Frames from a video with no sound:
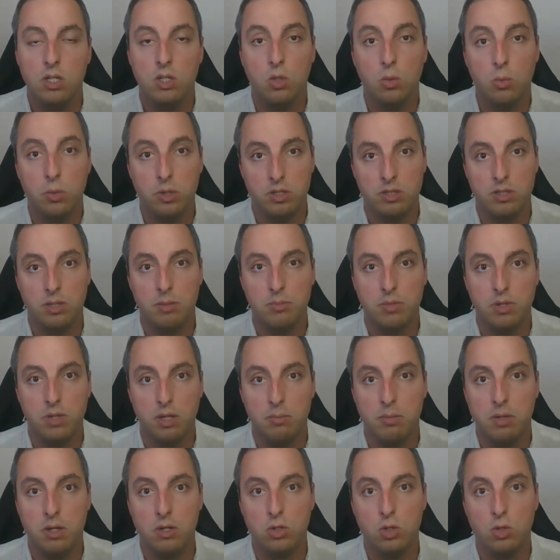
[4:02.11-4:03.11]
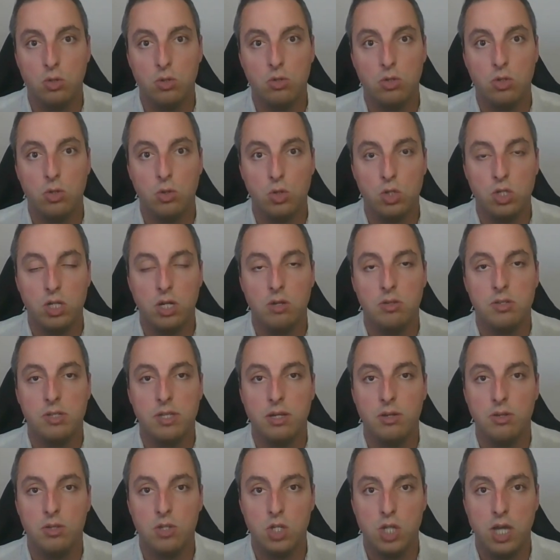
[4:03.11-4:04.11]
doing something about your child's
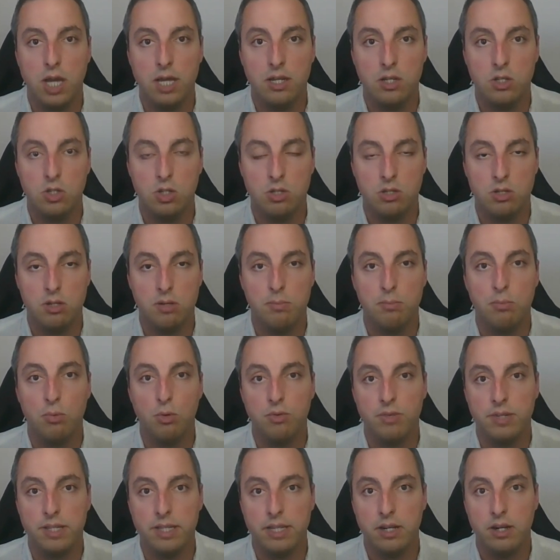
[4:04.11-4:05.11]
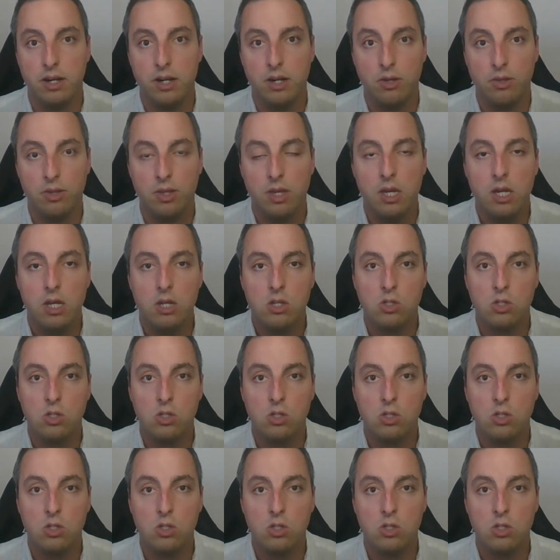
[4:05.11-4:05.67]
health challenges and improving their health.